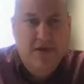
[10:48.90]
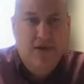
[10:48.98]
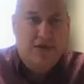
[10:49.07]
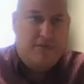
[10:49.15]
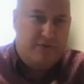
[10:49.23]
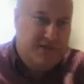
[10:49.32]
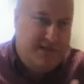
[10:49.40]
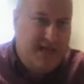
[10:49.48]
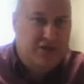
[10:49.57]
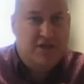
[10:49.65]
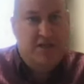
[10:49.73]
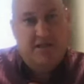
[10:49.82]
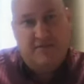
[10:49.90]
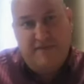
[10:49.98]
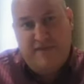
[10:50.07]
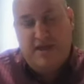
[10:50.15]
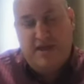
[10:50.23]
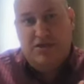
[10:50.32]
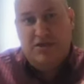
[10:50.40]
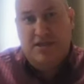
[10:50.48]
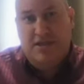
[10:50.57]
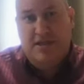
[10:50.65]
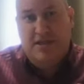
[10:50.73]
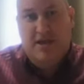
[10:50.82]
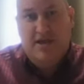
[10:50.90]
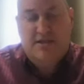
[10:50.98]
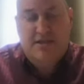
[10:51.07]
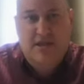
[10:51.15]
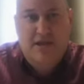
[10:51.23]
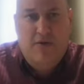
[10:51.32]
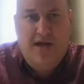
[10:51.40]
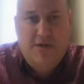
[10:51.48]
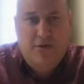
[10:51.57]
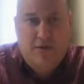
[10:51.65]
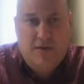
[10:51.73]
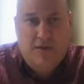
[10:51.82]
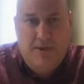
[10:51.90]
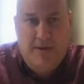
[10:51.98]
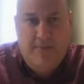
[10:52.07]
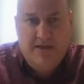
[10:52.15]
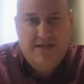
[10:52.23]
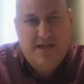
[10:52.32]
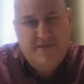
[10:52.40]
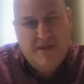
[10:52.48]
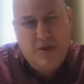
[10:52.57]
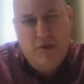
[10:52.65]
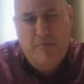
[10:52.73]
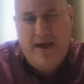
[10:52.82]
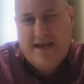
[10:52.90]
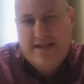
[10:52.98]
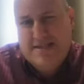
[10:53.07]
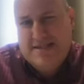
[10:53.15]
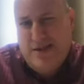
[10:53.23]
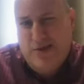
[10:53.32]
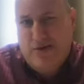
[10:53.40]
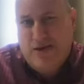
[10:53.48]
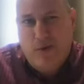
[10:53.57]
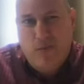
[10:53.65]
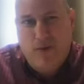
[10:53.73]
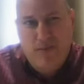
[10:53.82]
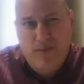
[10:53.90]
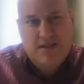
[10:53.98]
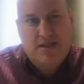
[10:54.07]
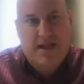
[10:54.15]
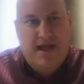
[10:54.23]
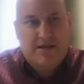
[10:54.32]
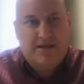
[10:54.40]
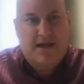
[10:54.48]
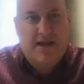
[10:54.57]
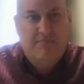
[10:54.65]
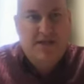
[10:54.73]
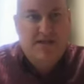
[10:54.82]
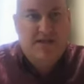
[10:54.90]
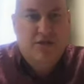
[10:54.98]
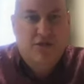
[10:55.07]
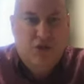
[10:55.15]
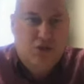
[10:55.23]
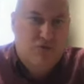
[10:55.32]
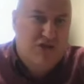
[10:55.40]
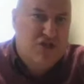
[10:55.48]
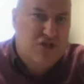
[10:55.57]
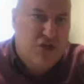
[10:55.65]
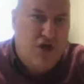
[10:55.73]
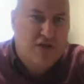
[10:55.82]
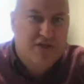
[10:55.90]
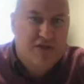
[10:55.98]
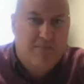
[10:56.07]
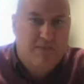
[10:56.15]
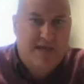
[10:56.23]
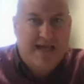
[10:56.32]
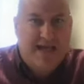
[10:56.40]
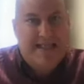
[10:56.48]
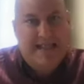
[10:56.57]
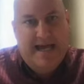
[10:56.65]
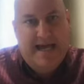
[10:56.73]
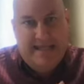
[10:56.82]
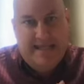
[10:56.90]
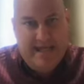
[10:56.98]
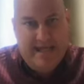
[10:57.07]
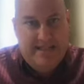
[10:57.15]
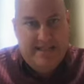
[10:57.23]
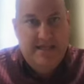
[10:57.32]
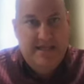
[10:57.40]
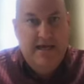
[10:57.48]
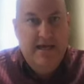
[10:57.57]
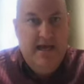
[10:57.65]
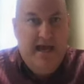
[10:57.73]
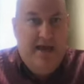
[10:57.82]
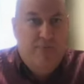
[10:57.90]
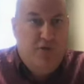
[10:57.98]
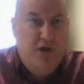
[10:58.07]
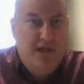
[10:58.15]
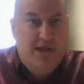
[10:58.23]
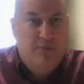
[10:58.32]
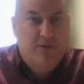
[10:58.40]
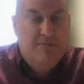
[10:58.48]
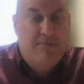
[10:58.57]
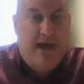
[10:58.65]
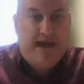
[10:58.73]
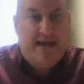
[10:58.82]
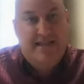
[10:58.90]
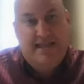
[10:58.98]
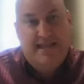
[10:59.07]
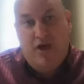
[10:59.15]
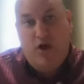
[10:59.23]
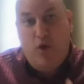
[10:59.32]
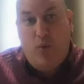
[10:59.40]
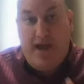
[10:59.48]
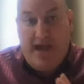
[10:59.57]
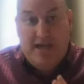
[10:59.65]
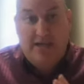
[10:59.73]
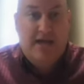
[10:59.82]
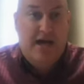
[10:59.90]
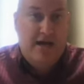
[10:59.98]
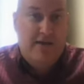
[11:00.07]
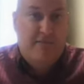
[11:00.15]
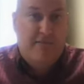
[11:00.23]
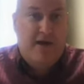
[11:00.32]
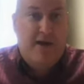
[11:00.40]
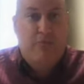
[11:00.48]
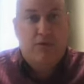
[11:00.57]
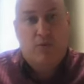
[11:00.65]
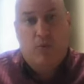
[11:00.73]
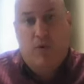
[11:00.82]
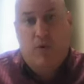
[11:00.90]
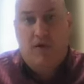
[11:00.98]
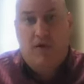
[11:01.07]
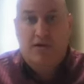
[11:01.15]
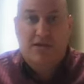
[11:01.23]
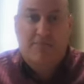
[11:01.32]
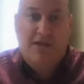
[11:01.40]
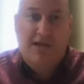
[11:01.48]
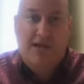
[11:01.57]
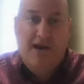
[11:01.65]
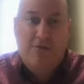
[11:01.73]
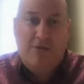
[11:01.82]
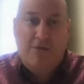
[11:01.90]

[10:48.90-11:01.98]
the recession and inflation in this, I took it upon myself to go back and say, okay, when was the last time this industry saw something like this? And really, it was back in that 2008 timeframe with the war and some of the other